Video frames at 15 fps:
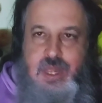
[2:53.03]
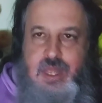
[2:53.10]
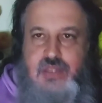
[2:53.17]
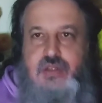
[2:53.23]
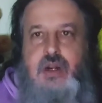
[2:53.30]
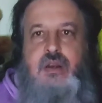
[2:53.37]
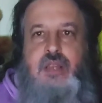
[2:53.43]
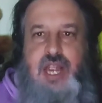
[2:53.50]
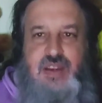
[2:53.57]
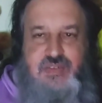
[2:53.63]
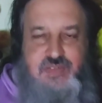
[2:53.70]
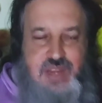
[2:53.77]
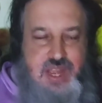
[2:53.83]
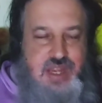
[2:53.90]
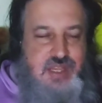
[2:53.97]
it's our
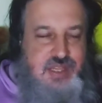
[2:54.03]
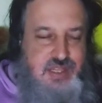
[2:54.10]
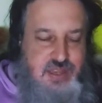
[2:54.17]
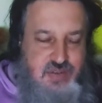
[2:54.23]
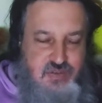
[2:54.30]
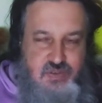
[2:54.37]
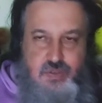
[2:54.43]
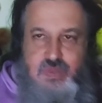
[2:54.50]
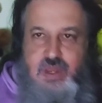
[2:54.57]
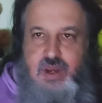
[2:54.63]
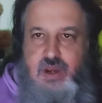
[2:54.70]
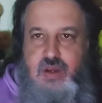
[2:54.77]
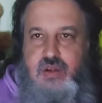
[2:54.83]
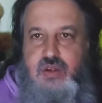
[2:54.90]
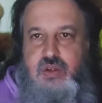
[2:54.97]
life next, then from
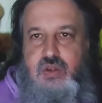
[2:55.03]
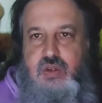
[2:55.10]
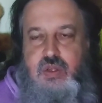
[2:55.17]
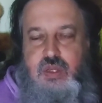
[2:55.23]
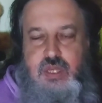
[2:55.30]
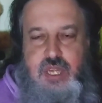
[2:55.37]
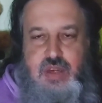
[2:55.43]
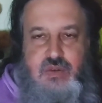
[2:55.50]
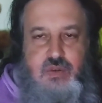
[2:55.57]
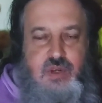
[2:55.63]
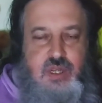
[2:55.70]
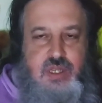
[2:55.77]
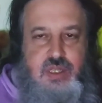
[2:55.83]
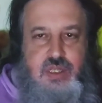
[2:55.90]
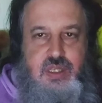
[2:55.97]
there to
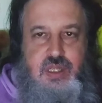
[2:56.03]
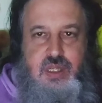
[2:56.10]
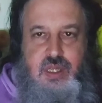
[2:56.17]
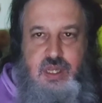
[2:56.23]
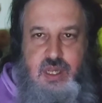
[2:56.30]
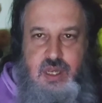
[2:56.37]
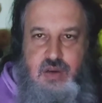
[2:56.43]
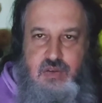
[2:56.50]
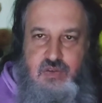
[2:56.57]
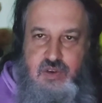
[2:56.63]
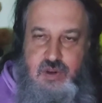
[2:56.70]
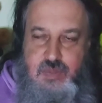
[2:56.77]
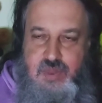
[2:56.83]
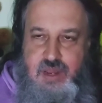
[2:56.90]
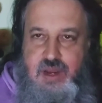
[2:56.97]
Leroy's
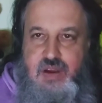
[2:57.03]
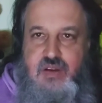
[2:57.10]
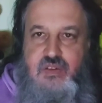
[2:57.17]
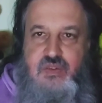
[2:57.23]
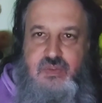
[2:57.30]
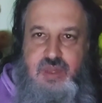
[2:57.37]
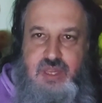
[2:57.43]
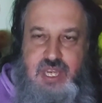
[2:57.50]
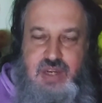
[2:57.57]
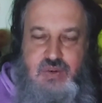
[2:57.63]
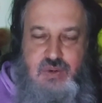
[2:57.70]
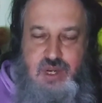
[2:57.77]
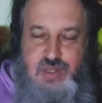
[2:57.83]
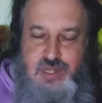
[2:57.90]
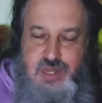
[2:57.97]
from there, from the
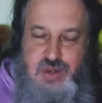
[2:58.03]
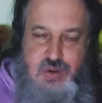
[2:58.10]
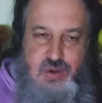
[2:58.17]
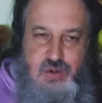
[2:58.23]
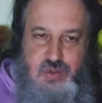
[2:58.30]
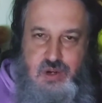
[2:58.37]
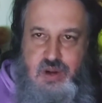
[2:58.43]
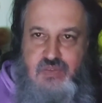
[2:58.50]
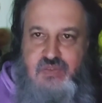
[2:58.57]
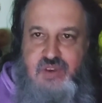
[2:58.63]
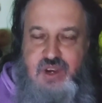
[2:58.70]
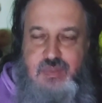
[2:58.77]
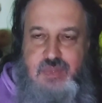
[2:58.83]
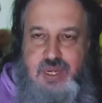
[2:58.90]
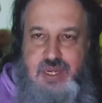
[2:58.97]
Leroy's, I go to Our
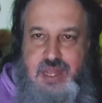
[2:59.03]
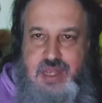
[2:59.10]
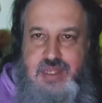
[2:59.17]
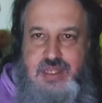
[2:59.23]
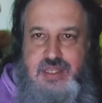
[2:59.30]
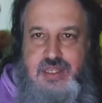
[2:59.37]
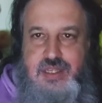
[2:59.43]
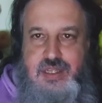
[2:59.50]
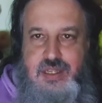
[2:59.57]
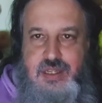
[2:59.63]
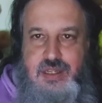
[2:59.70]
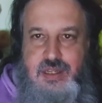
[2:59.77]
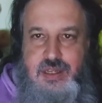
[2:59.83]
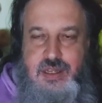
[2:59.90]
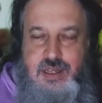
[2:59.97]
Family Nest.
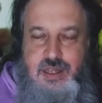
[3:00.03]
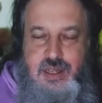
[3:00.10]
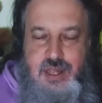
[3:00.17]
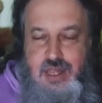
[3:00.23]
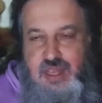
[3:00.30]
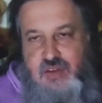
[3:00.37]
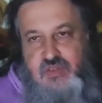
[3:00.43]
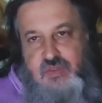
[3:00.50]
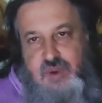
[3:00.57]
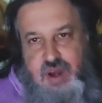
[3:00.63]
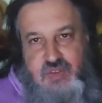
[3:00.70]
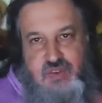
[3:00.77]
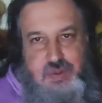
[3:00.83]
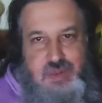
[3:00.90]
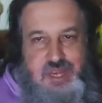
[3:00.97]
And then from
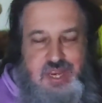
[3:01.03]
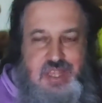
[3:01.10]
Our Family